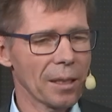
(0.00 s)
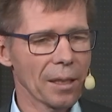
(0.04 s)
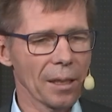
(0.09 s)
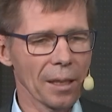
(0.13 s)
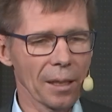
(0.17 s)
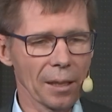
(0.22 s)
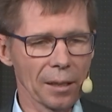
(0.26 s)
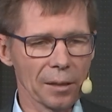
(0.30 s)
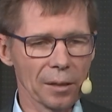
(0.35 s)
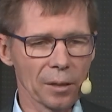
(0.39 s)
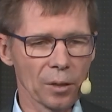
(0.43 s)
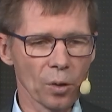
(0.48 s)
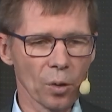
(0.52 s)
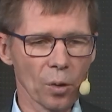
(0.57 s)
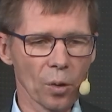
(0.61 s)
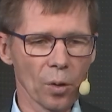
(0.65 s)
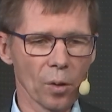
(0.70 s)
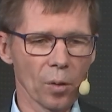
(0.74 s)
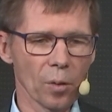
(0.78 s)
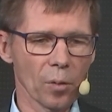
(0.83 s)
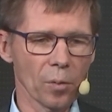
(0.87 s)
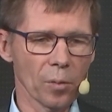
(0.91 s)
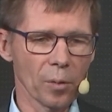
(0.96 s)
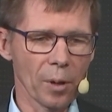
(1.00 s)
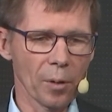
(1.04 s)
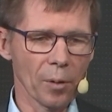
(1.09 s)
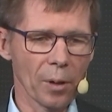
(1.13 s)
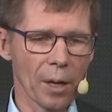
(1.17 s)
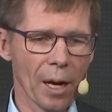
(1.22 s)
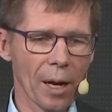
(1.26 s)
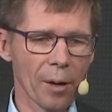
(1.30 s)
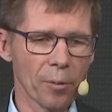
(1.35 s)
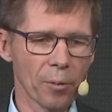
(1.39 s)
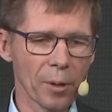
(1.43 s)
And so we
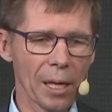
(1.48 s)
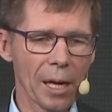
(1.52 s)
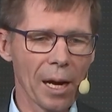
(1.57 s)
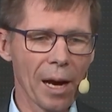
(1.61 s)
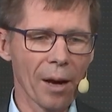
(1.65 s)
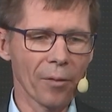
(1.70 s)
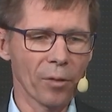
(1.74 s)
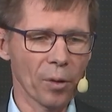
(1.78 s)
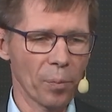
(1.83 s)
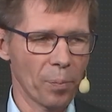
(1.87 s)
will have